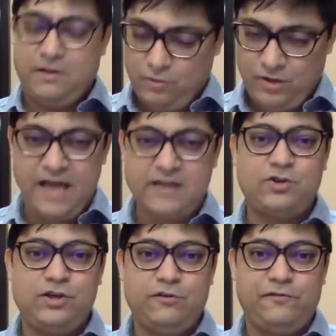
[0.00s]
Good luck to
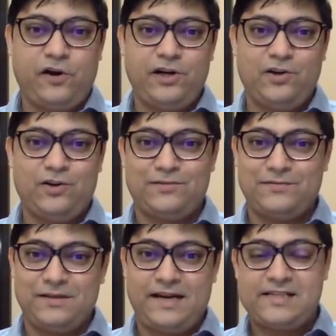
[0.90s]
you for your
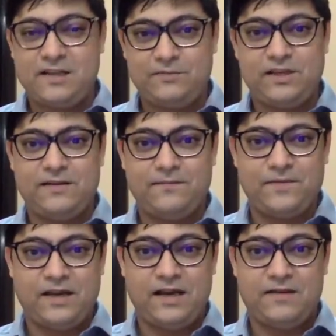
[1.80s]
rest of the
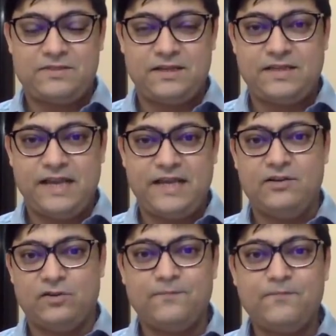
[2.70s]
tenure.